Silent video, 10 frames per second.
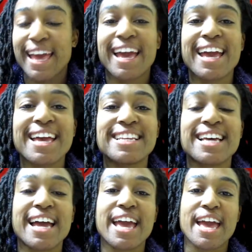And
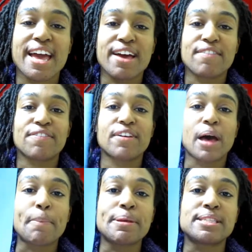I have
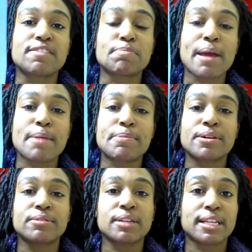a piece of
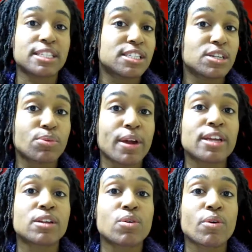paper. I just took
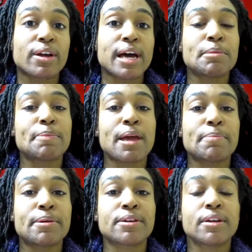regular origami
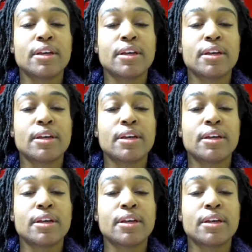paper.